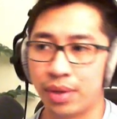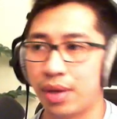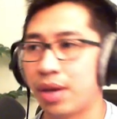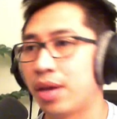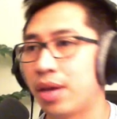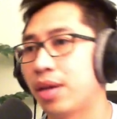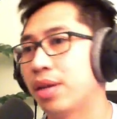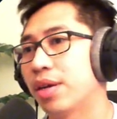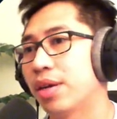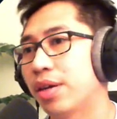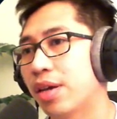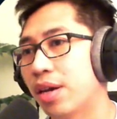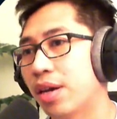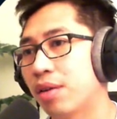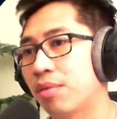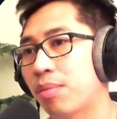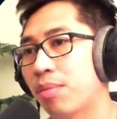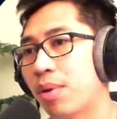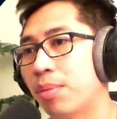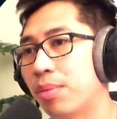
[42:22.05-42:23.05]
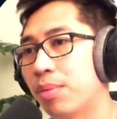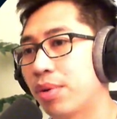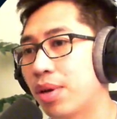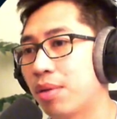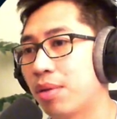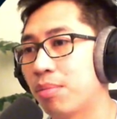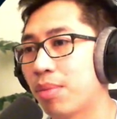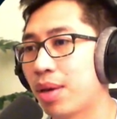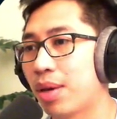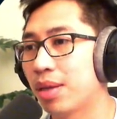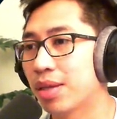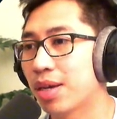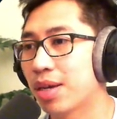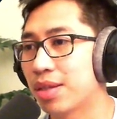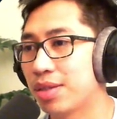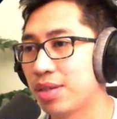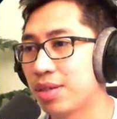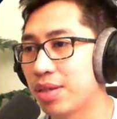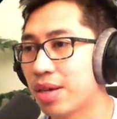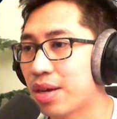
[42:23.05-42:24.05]
And again, remember in
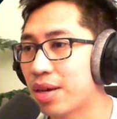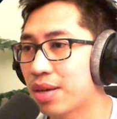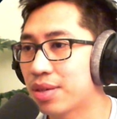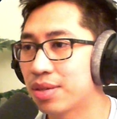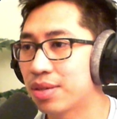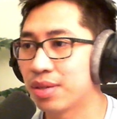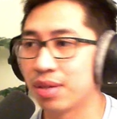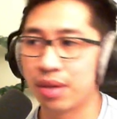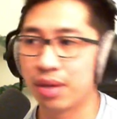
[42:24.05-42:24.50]
main.ts,